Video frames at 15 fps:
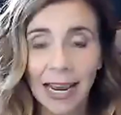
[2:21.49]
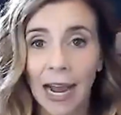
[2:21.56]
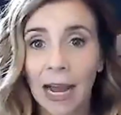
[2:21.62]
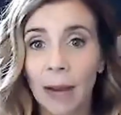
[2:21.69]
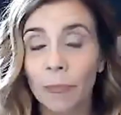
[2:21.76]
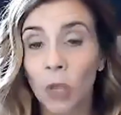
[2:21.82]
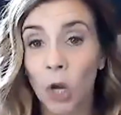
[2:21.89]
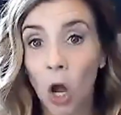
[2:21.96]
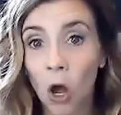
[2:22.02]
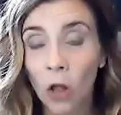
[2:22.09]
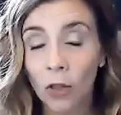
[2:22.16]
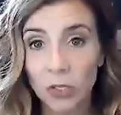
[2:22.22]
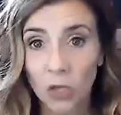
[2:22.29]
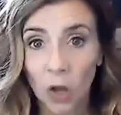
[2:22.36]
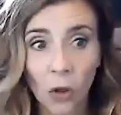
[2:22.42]
Um, the
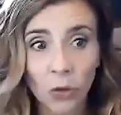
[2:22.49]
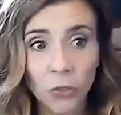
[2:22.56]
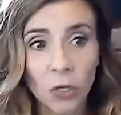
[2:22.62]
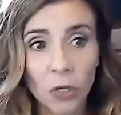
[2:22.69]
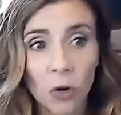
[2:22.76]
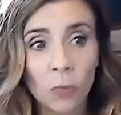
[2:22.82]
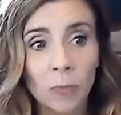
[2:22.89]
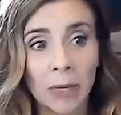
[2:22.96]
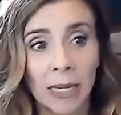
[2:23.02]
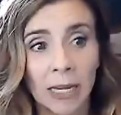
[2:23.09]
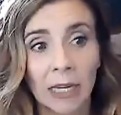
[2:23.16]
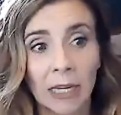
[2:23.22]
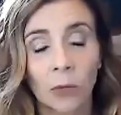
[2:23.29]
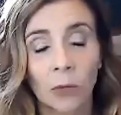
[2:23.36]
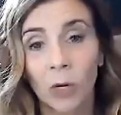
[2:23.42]
call is also
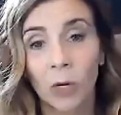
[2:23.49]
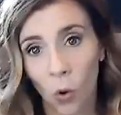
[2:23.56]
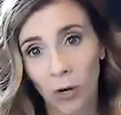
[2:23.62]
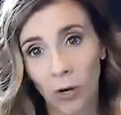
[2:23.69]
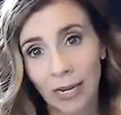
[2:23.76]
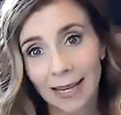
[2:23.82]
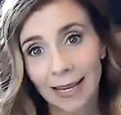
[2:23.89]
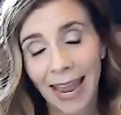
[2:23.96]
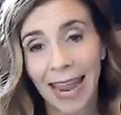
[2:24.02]
being recorded,